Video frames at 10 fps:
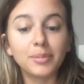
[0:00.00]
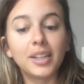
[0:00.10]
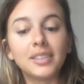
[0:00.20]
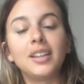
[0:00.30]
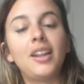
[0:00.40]

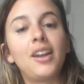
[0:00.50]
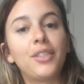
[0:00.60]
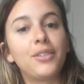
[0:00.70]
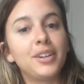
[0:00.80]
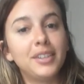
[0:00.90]
That's a lot of
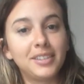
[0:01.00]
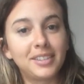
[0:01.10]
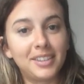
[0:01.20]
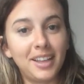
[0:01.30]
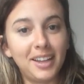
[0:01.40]

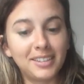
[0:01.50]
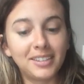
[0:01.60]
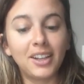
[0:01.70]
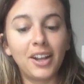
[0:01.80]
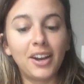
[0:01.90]
threes. That's
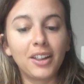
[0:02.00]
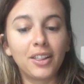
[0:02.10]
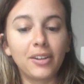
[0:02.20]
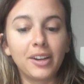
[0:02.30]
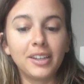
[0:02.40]
a lot of
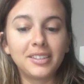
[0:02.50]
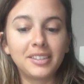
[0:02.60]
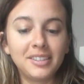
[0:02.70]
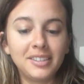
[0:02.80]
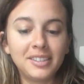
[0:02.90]

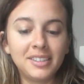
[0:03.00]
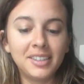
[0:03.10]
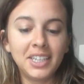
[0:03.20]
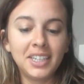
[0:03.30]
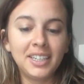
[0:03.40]
threes.
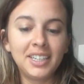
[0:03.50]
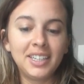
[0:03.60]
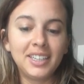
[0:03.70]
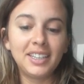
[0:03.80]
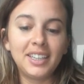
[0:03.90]

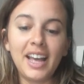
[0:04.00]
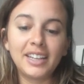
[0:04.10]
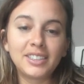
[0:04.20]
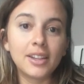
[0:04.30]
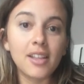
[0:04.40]

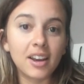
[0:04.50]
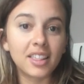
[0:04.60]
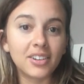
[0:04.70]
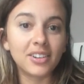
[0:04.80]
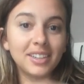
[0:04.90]
That's a lot of
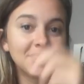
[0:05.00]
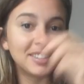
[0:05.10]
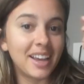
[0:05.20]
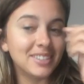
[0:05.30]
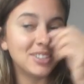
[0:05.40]
threes,
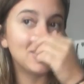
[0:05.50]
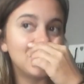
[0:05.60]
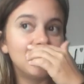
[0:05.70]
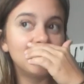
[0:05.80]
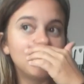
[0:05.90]

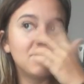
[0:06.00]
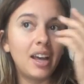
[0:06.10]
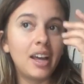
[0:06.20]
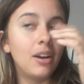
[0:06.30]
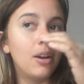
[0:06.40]
Cancer.
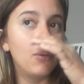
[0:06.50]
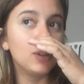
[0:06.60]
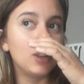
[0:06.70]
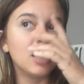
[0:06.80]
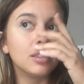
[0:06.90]
I don't know what
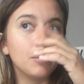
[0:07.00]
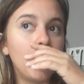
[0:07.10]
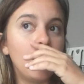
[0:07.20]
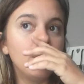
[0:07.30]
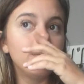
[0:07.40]
that's
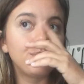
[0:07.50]
about.